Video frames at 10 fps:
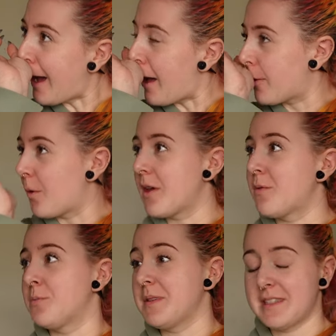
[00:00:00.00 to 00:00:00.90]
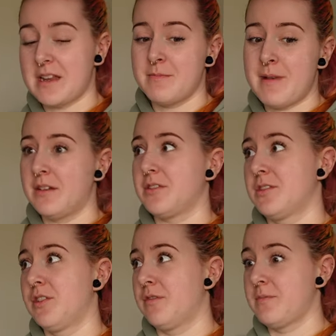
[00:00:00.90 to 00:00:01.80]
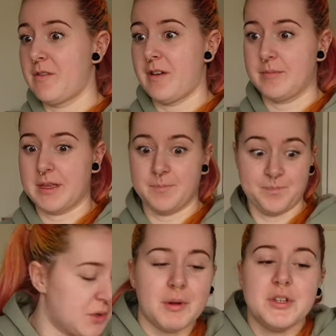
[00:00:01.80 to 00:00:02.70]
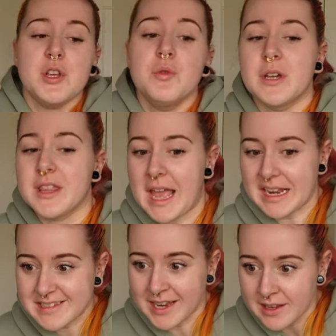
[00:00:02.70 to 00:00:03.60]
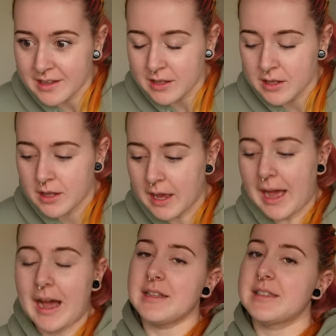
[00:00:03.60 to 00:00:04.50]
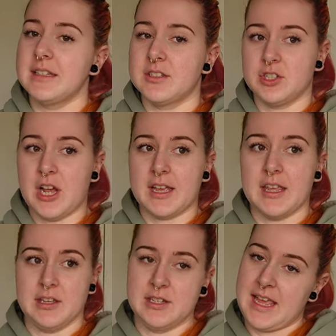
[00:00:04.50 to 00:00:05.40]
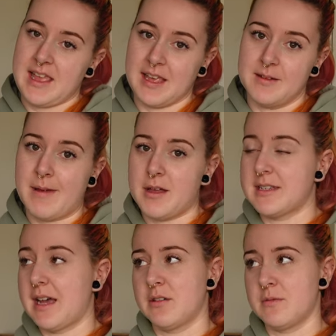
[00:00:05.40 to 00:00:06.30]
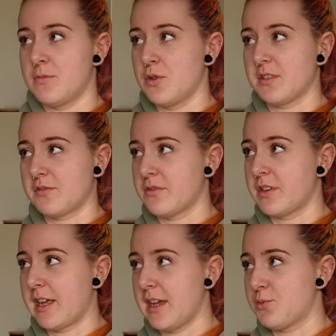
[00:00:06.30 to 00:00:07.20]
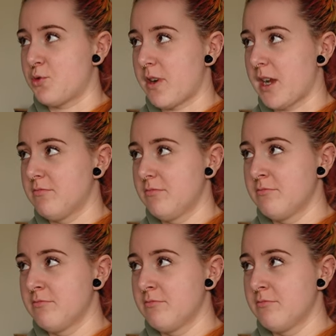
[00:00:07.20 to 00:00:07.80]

I thought it would be sentimental stuff for my family. What do I do with it? I said to Jackie he could take it and melt it down and use it for an engagement ring.